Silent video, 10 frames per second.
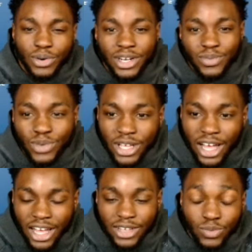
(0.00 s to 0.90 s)
Funny, we
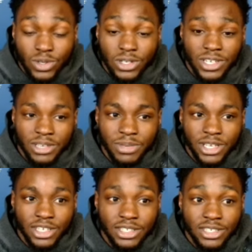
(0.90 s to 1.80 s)
are
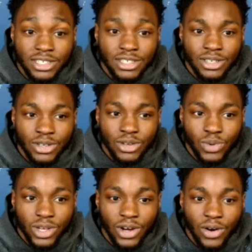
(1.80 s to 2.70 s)
BBs.
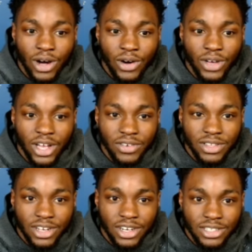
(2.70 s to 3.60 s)
We go out every
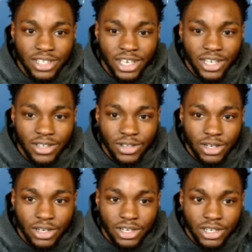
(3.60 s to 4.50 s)
Thursday
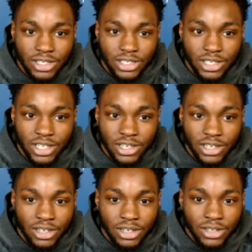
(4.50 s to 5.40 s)
to dinner,
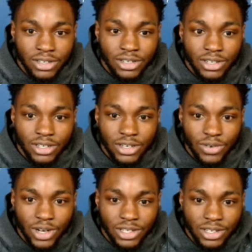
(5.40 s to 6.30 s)

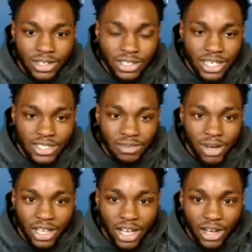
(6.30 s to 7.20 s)
whether it's at
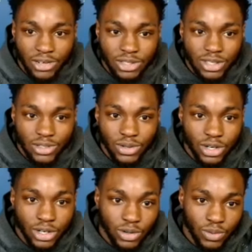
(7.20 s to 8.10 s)
somebody's house
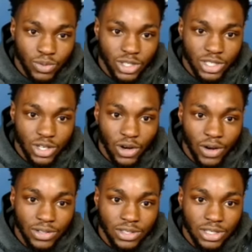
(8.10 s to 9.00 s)
or we just go
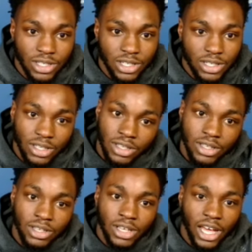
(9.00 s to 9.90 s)
out to eat
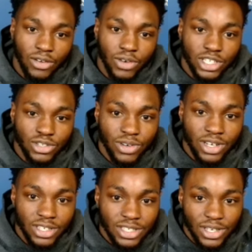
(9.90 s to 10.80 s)
at a
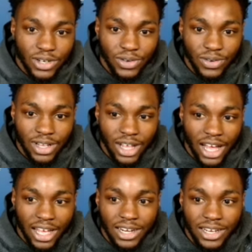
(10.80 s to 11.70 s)
restaurant. So
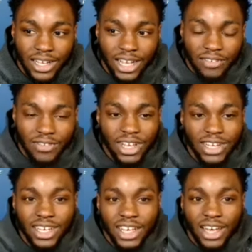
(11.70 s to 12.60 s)
I feel like
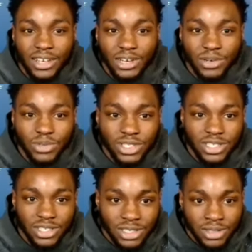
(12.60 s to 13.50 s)
that kind of helped with
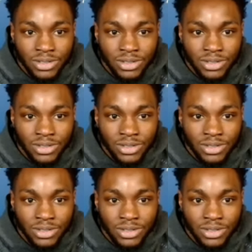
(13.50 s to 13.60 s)
just